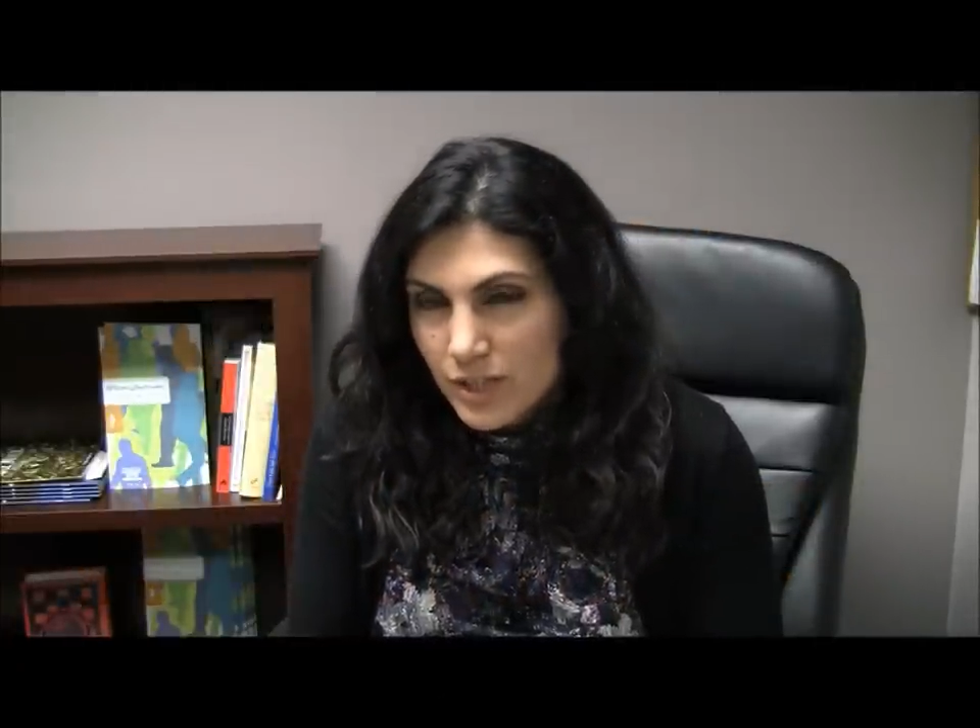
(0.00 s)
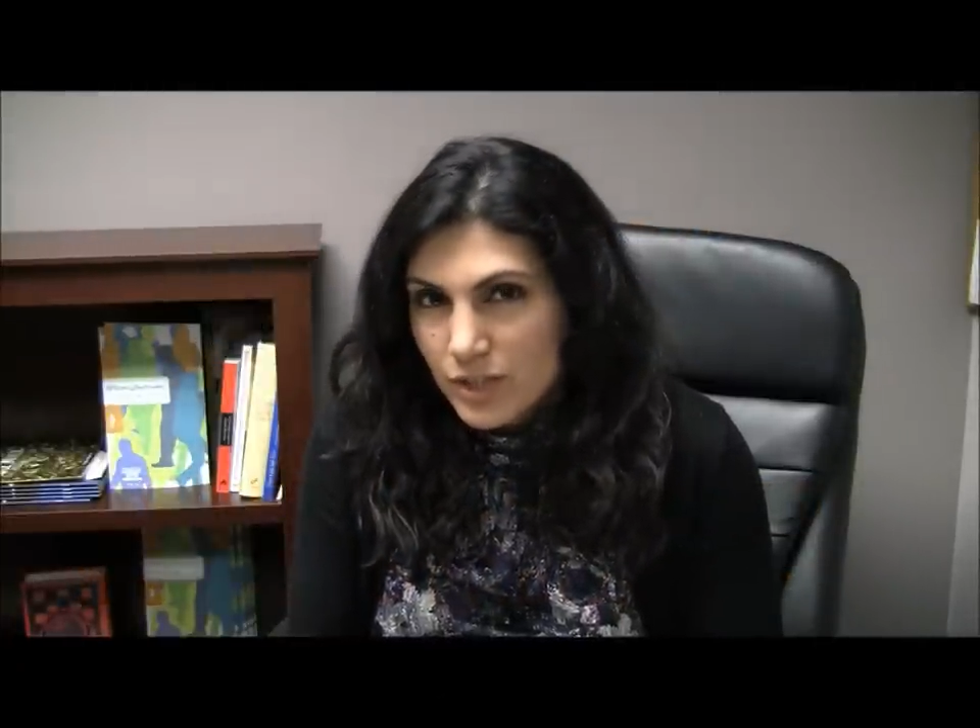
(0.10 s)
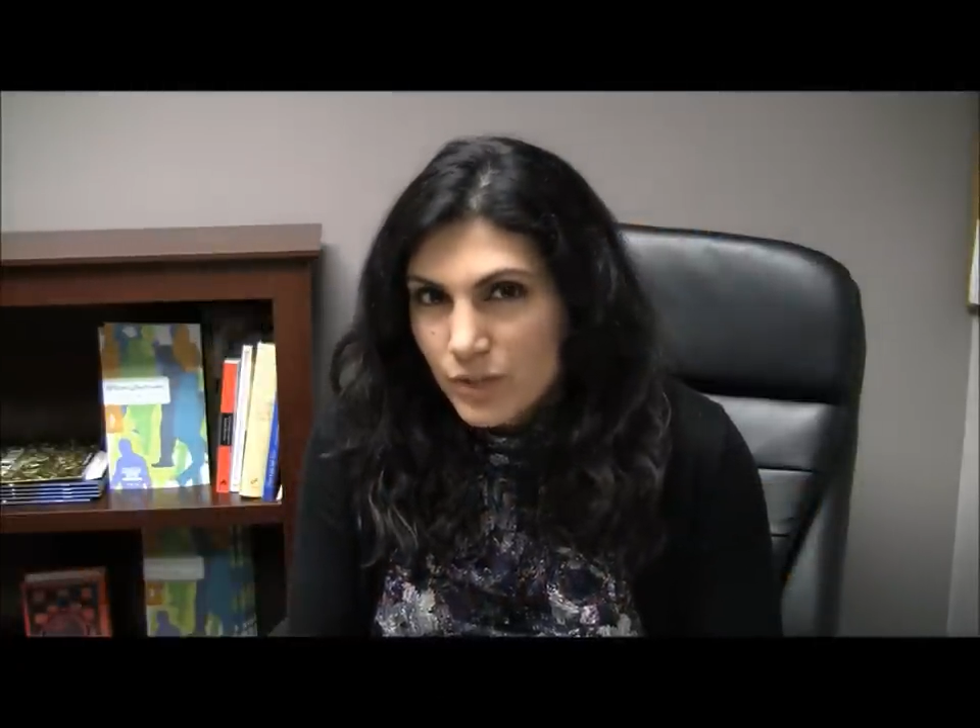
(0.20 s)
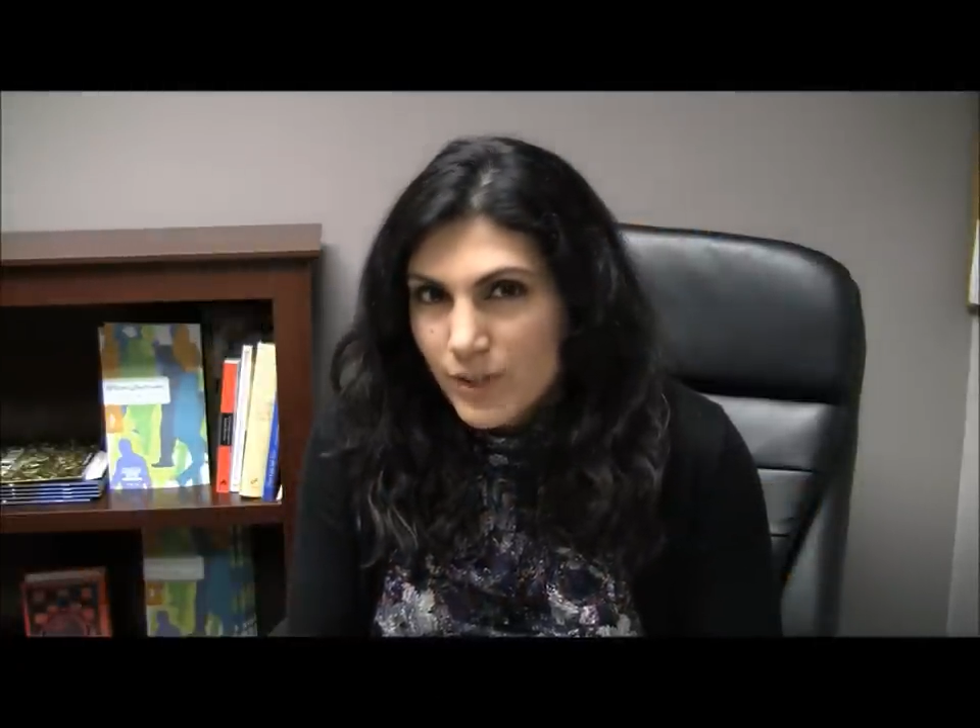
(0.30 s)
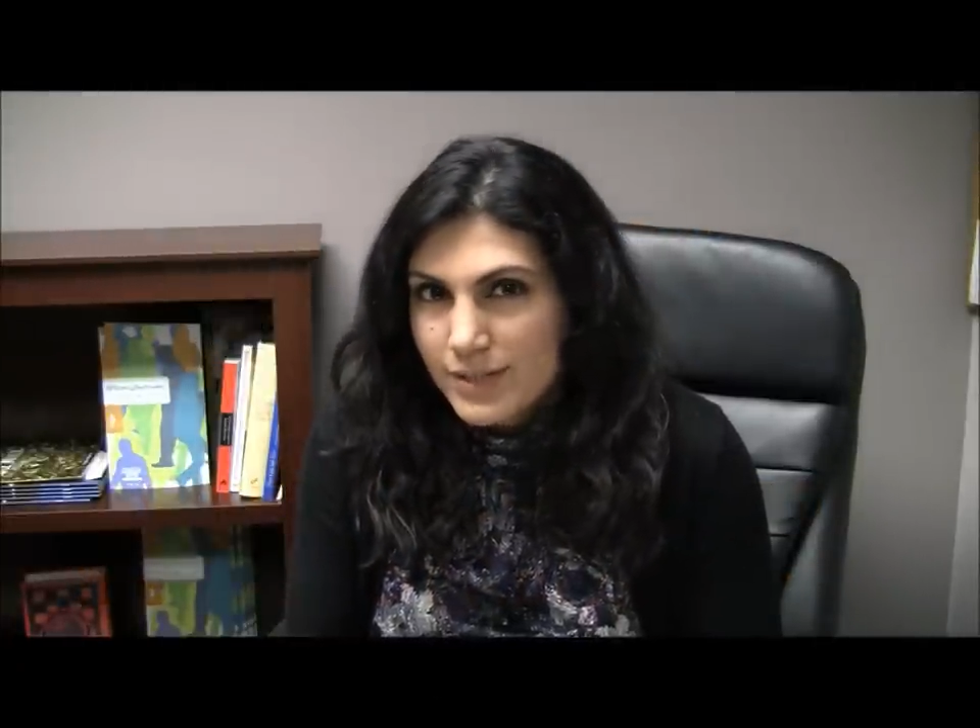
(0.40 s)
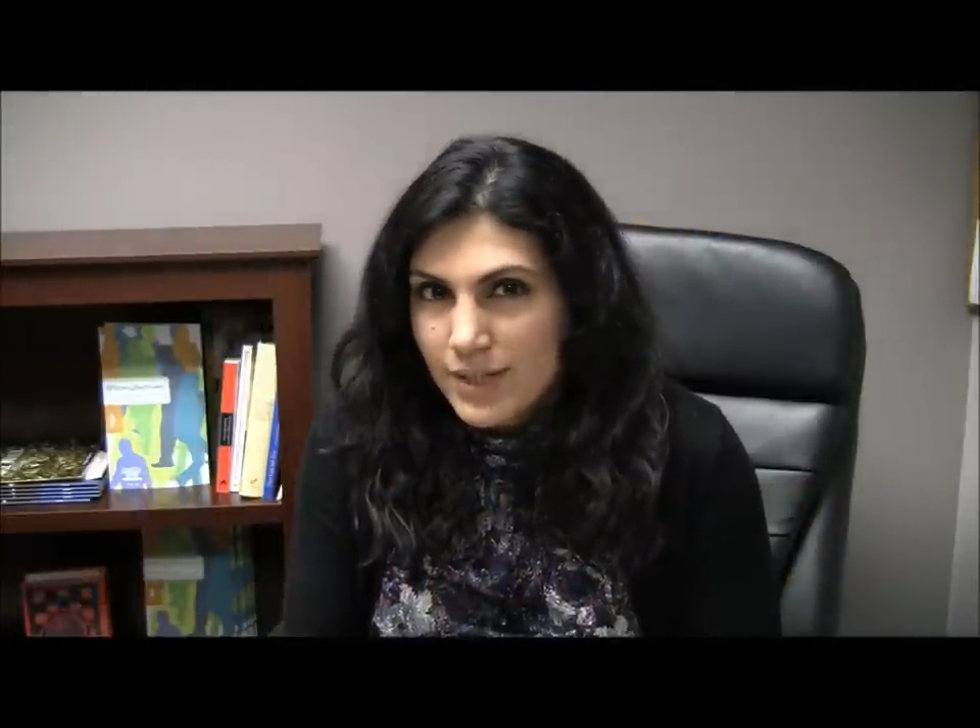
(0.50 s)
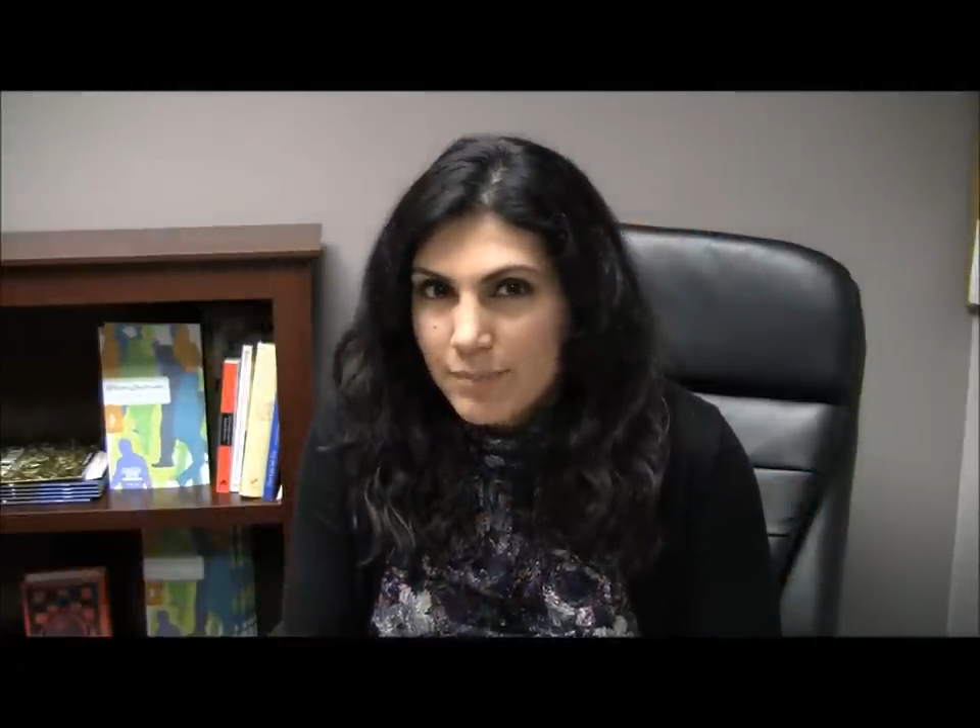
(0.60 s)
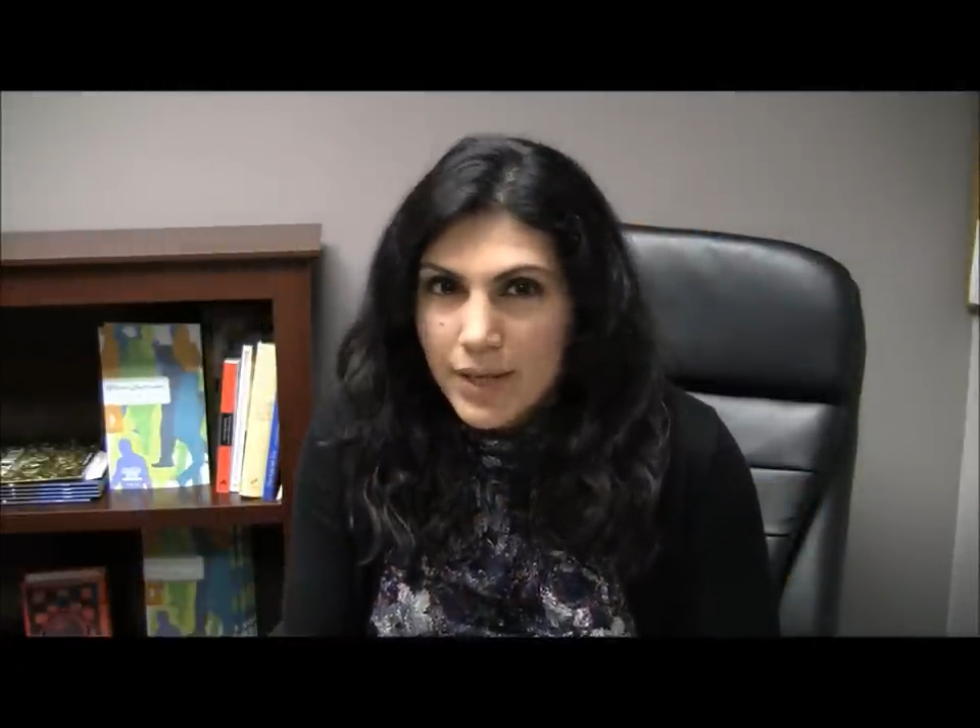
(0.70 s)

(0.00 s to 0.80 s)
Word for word: USA